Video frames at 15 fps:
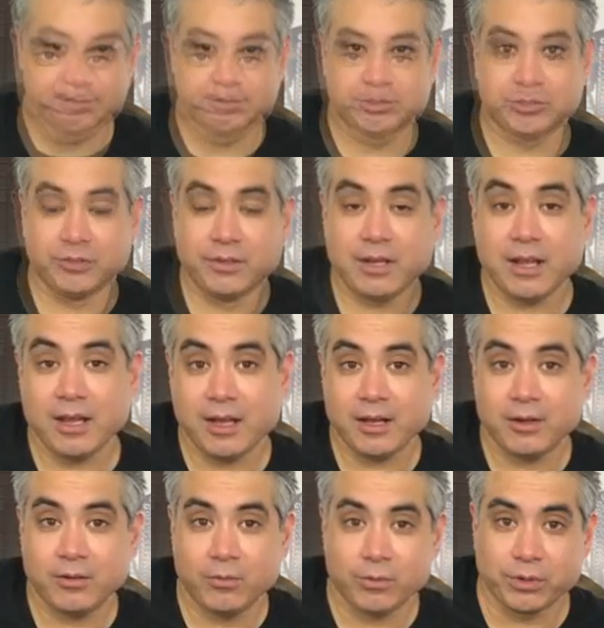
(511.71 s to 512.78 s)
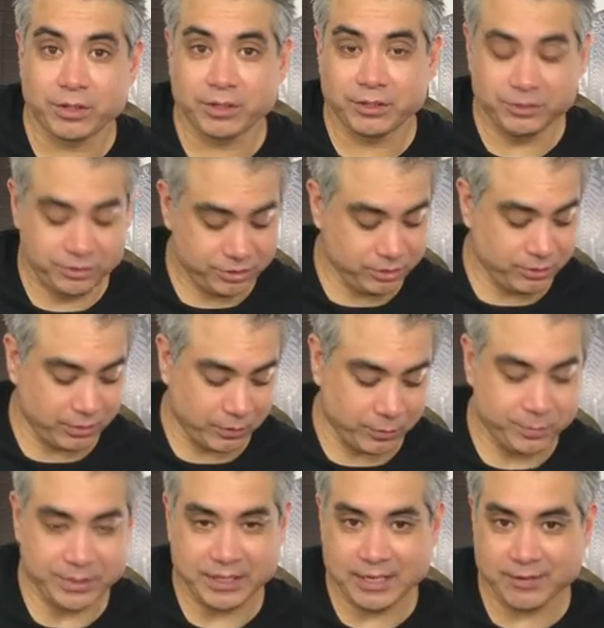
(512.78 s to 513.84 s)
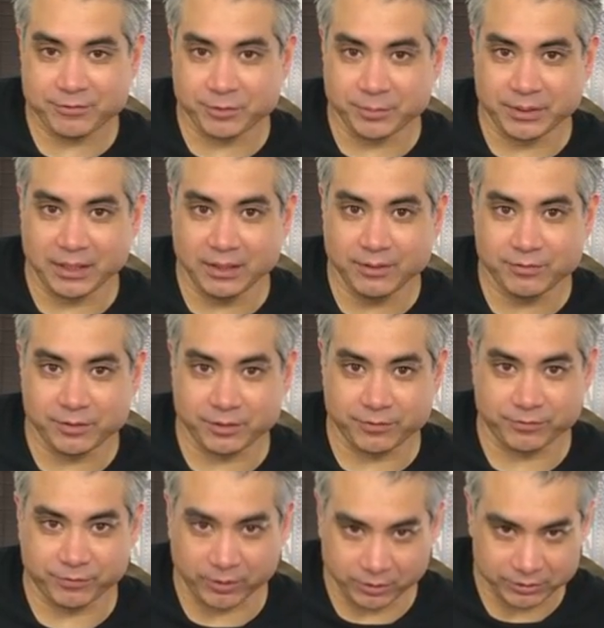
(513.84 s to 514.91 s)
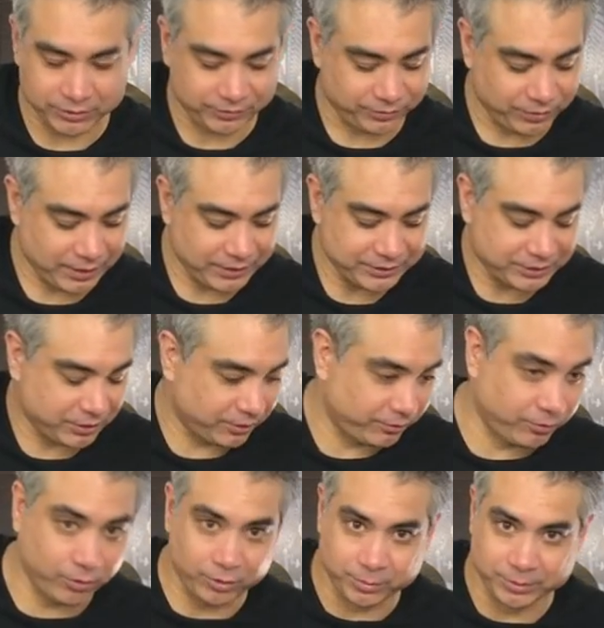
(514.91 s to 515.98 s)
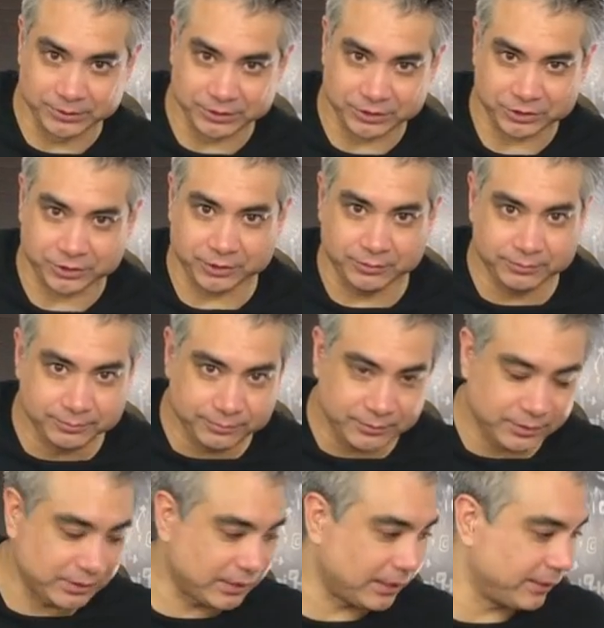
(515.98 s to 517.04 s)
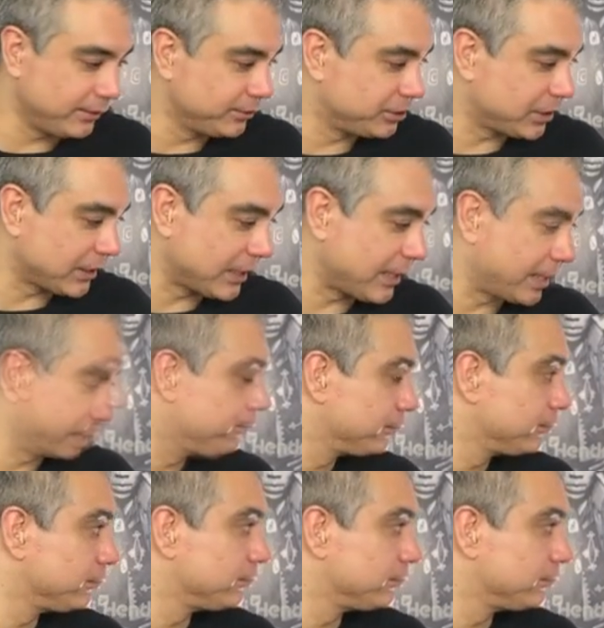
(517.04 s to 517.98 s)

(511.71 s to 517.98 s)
So now we're gonna do a repeat after me for the first phrase in our fourth position, okay? Check it out.